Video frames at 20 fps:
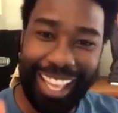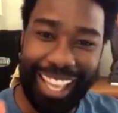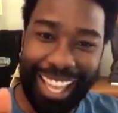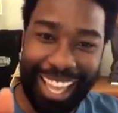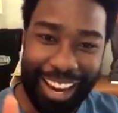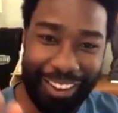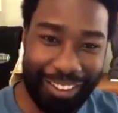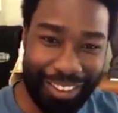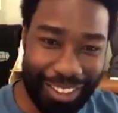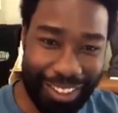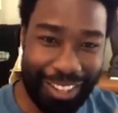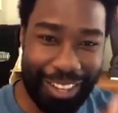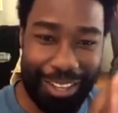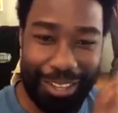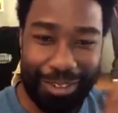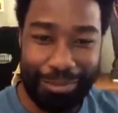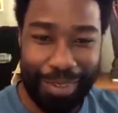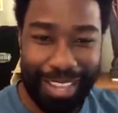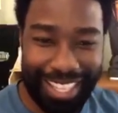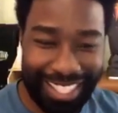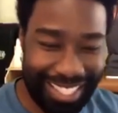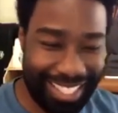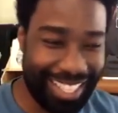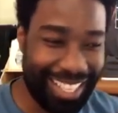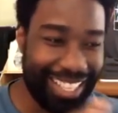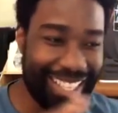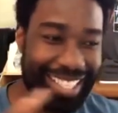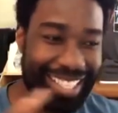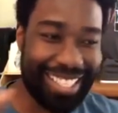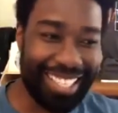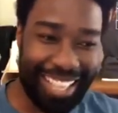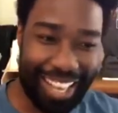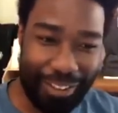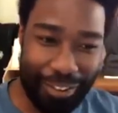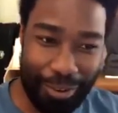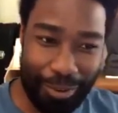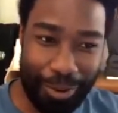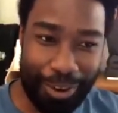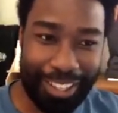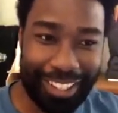everything makes sense and
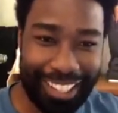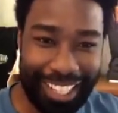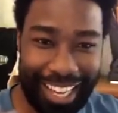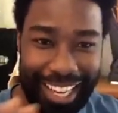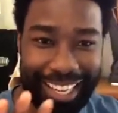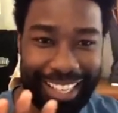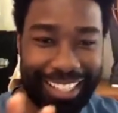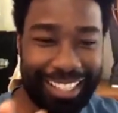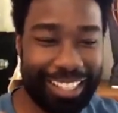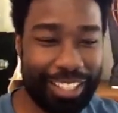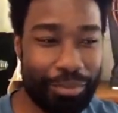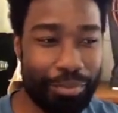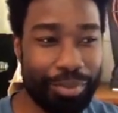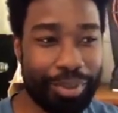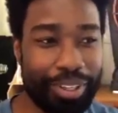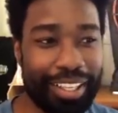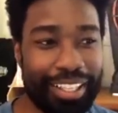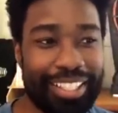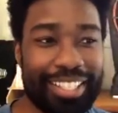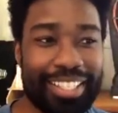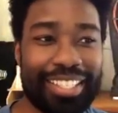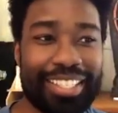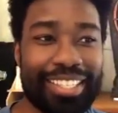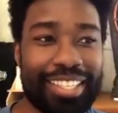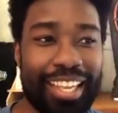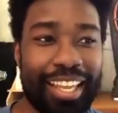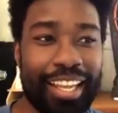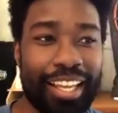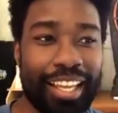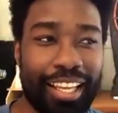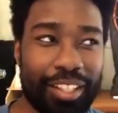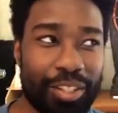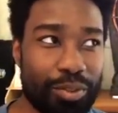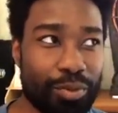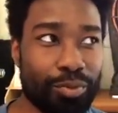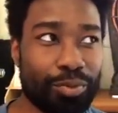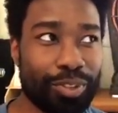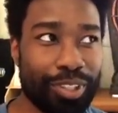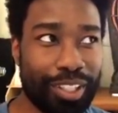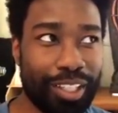everyone kind of. But it's just like it's really